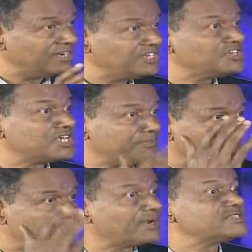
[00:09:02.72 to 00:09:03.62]
a leadership
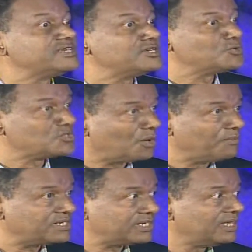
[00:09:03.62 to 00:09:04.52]
and a president who is
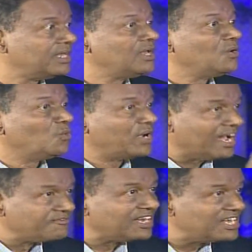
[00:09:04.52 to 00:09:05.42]
committed. We
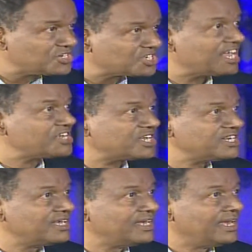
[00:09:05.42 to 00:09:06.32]
have the legislation
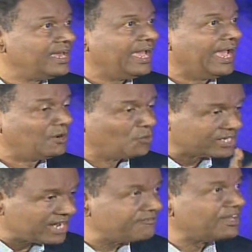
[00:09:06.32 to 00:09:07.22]
and
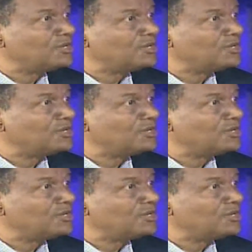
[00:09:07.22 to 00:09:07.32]
whatever